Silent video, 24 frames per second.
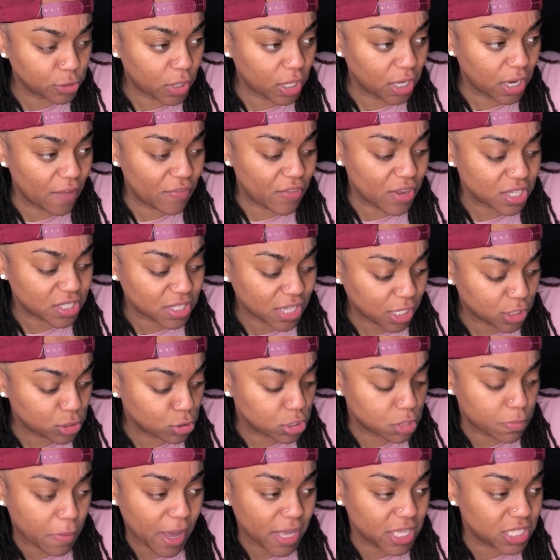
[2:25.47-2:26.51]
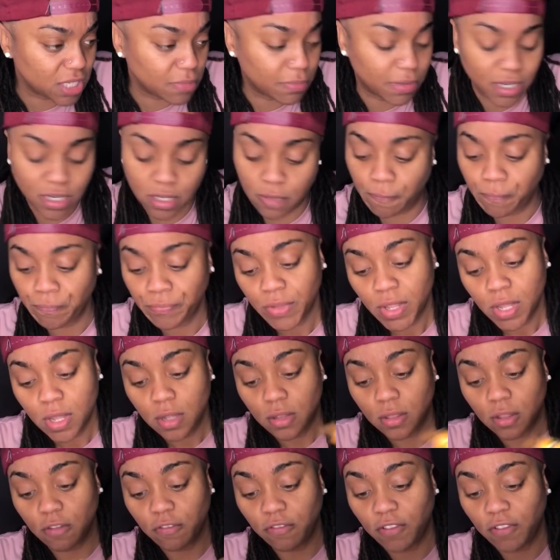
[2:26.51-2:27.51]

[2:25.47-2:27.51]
I love that it's not too spicy, but the